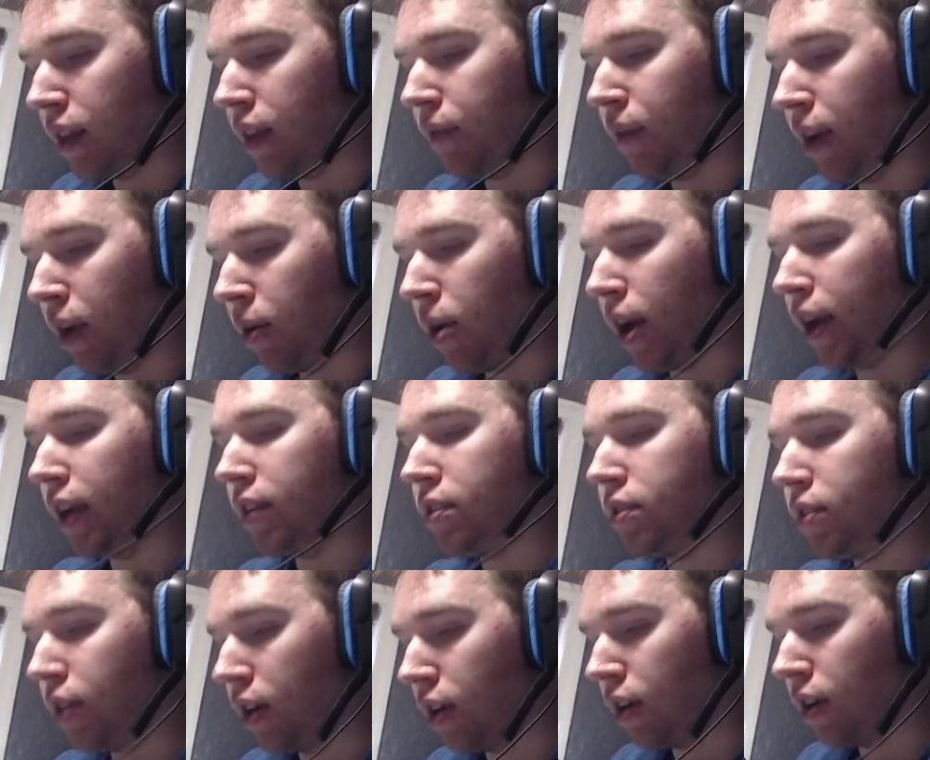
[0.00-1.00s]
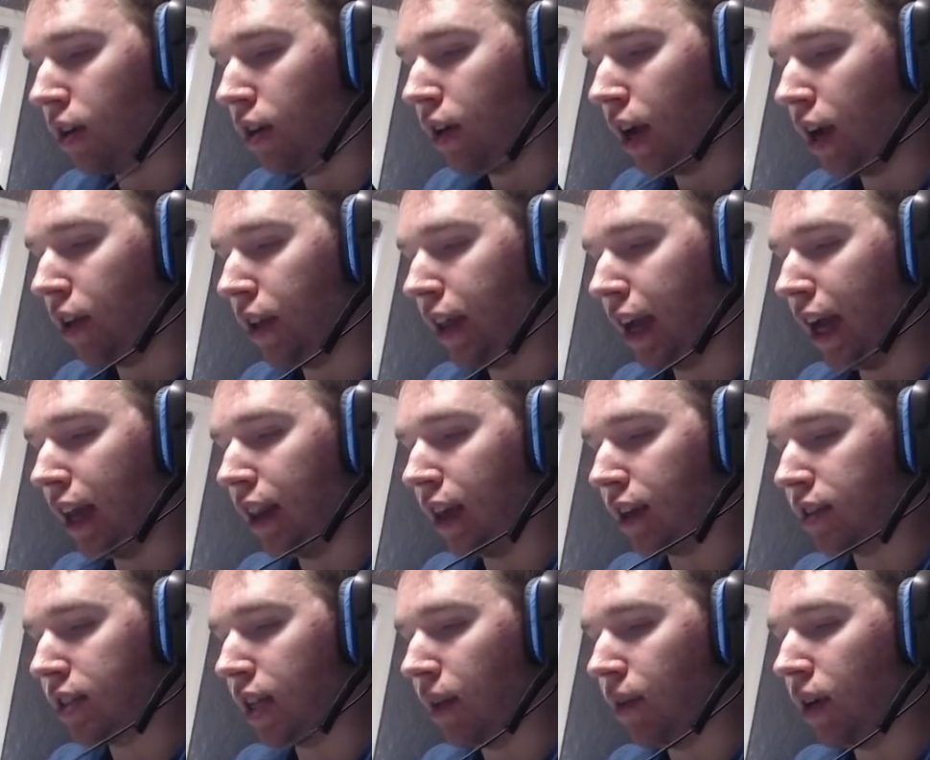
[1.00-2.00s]
video where I get zeroed, I only had
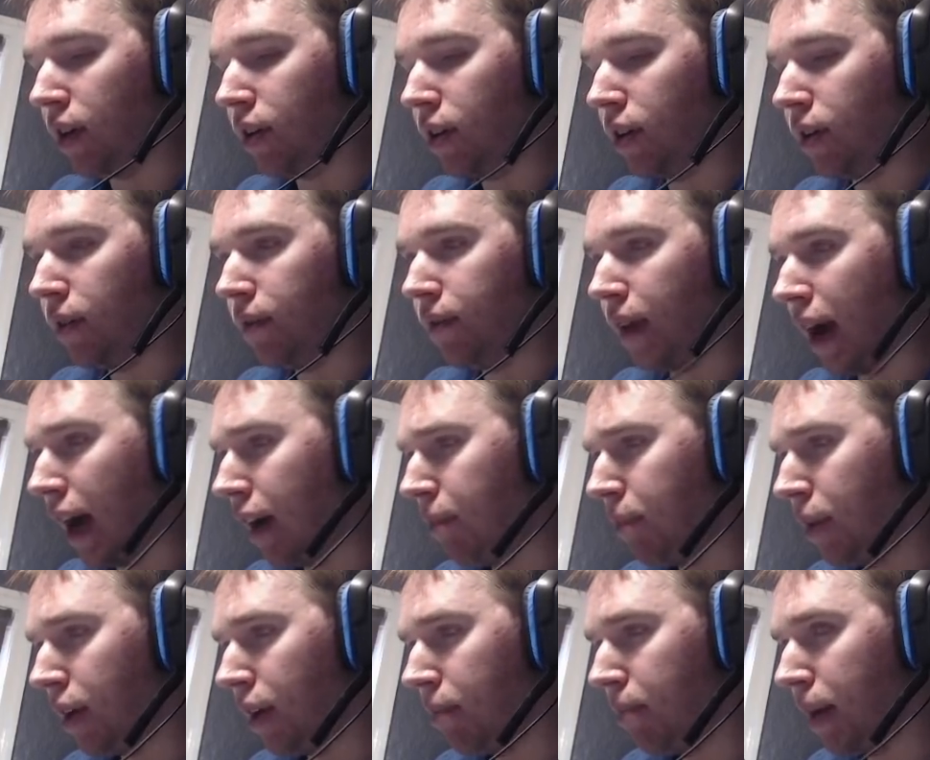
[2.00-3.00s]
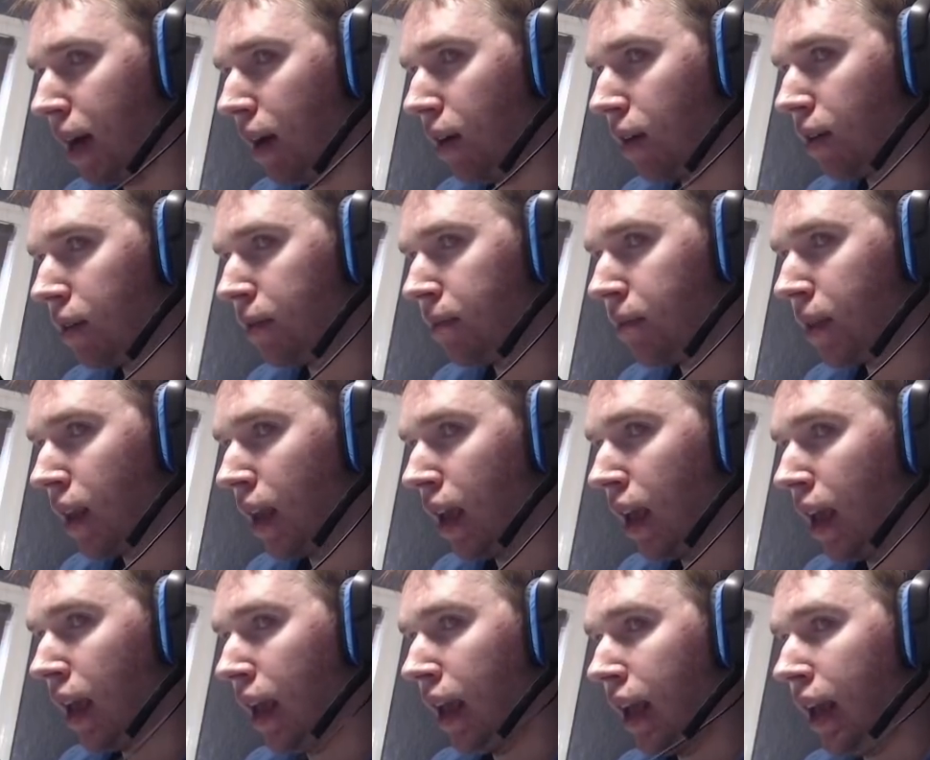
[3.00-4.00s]
like 705 million power.
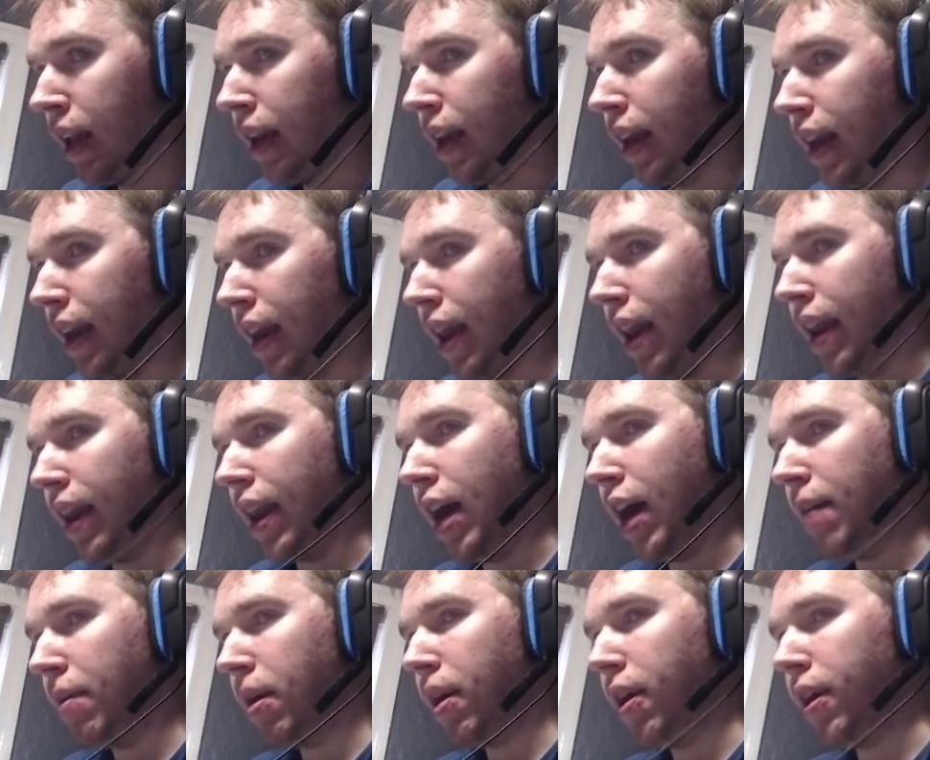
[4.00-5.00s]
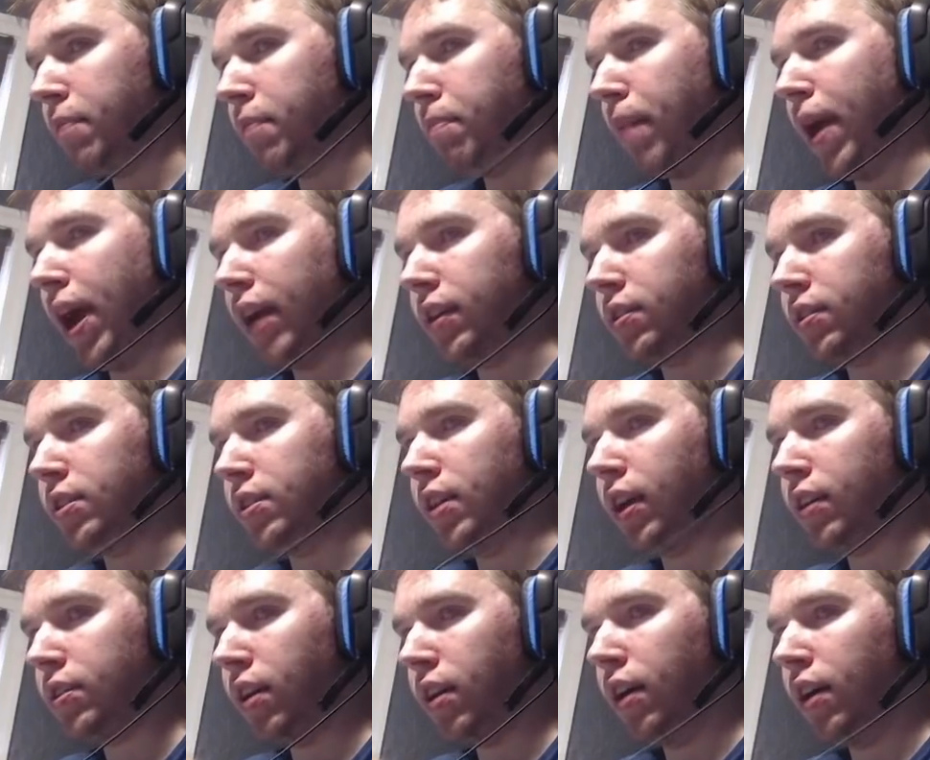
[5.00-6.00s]
Now I'm already back to
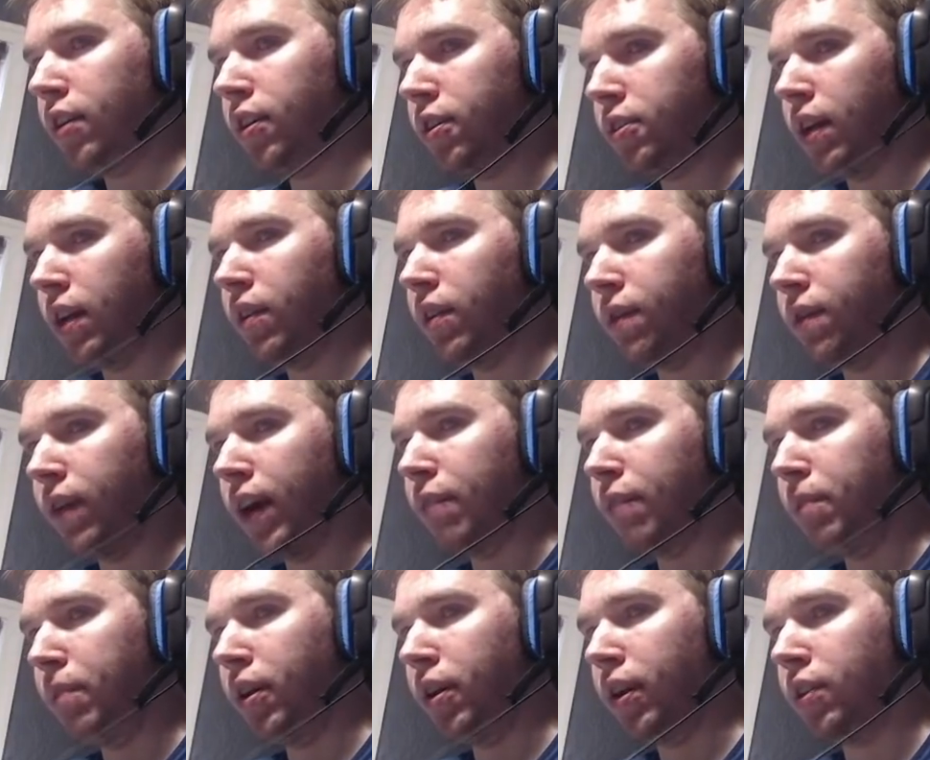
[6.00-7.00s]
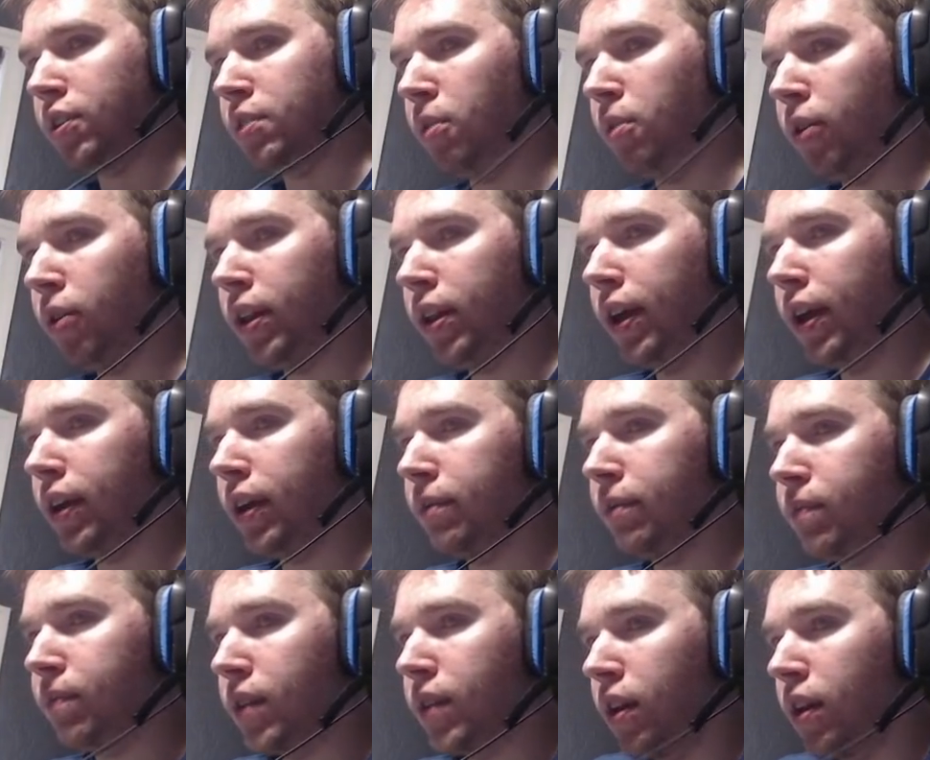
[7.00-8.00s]
675 million. So I'm only like
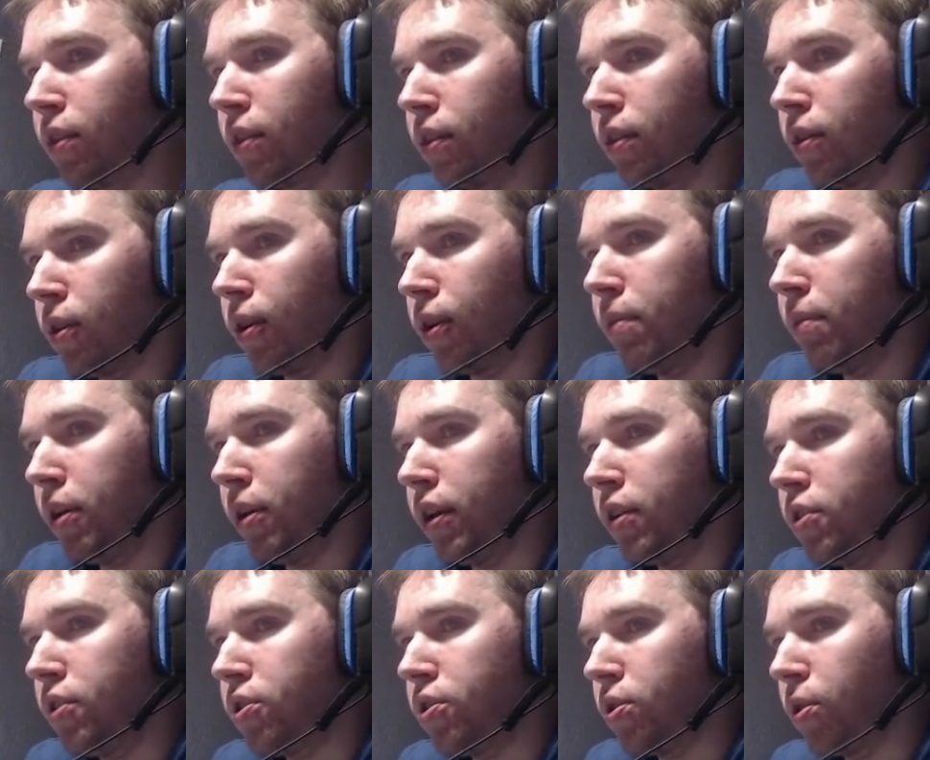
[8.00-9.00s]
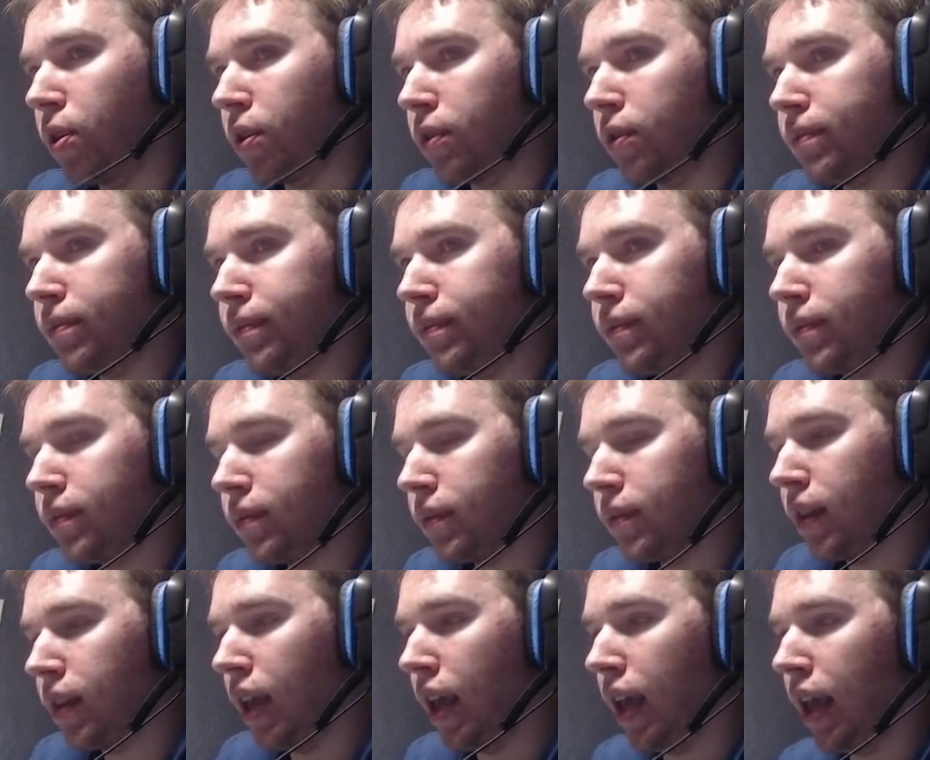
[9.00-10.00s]
30 million short.
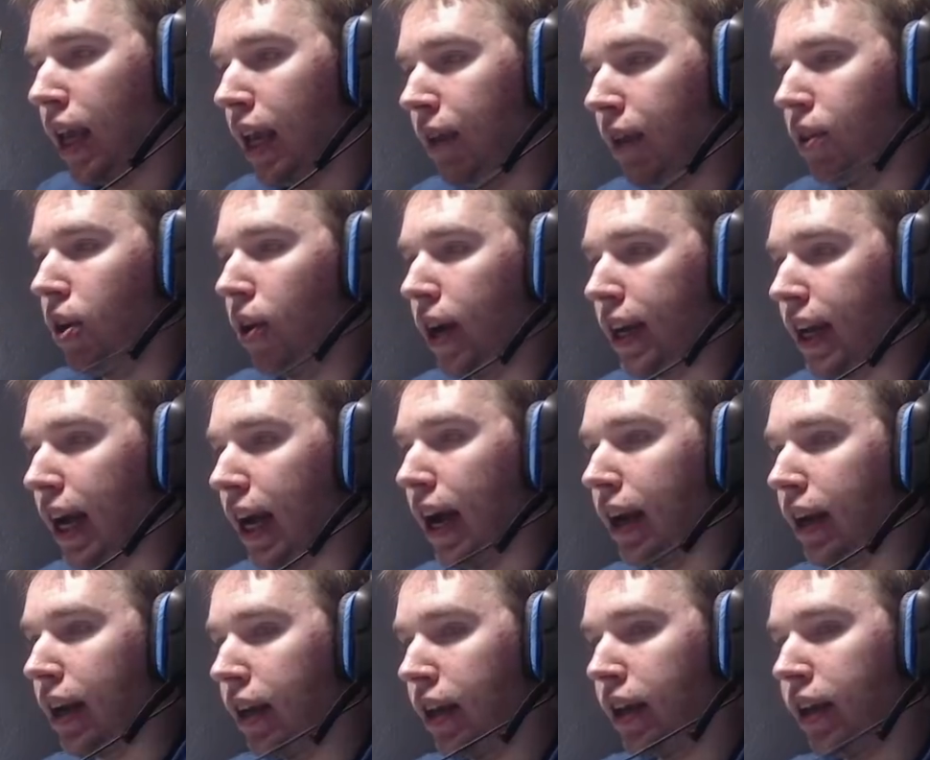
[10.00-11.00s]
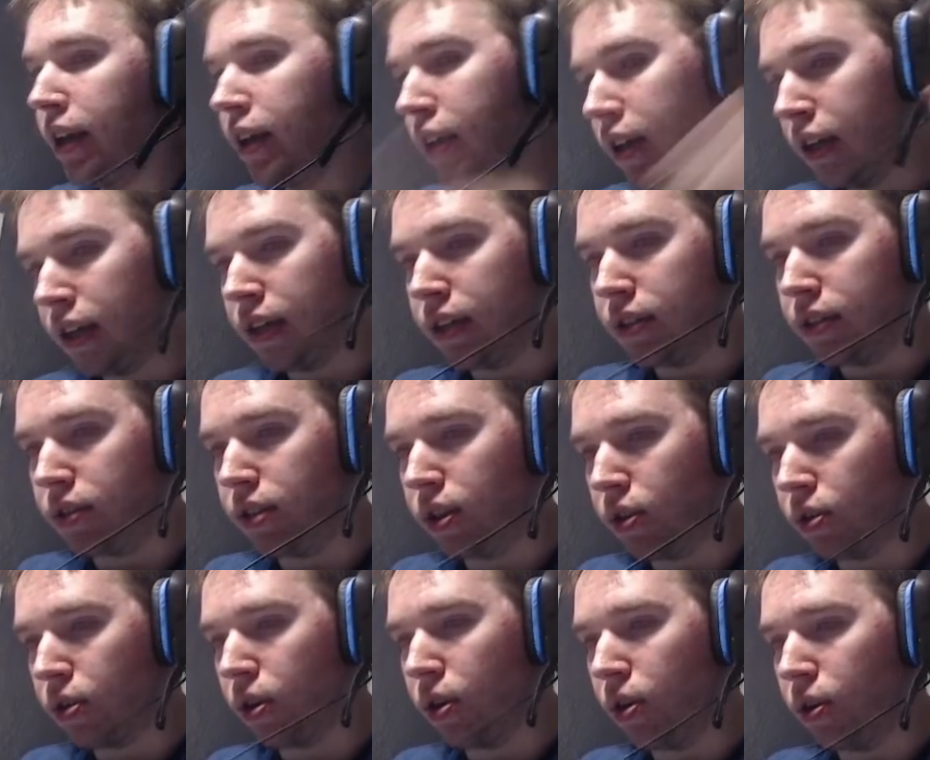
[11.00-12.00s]
Even though I got
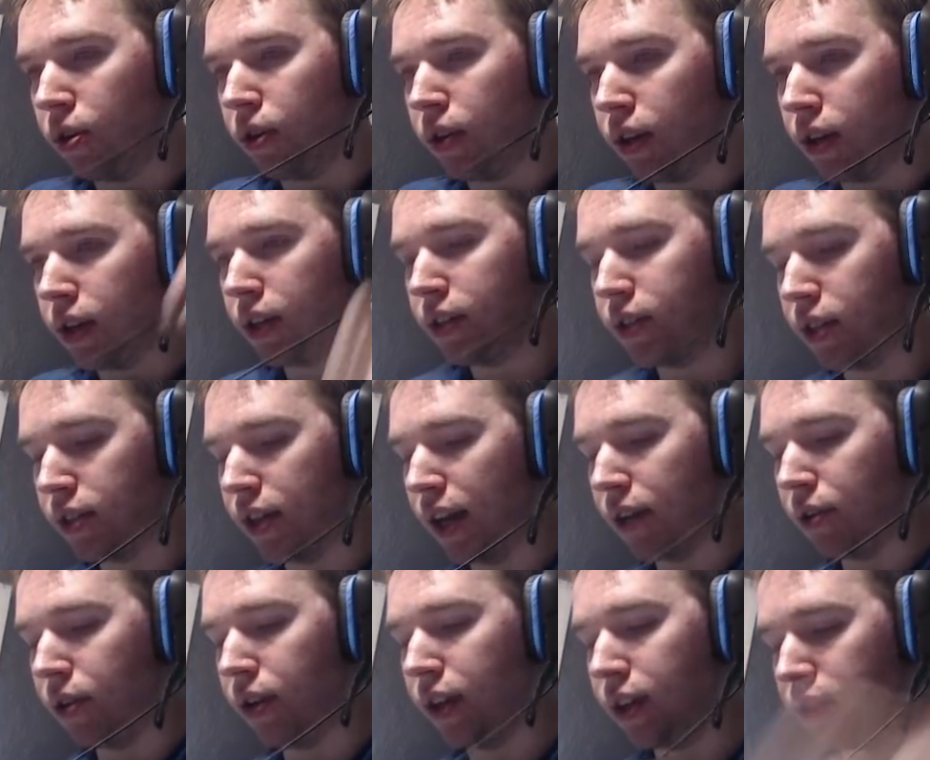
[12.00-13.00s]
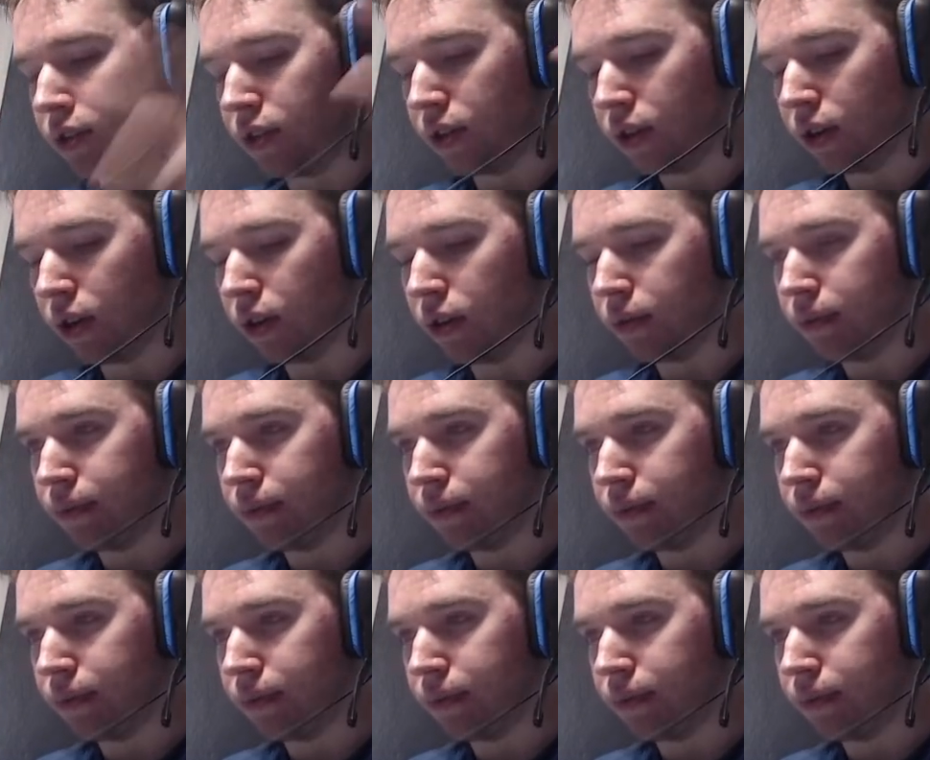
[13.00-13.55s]
zeroed. Because it's not really a zero.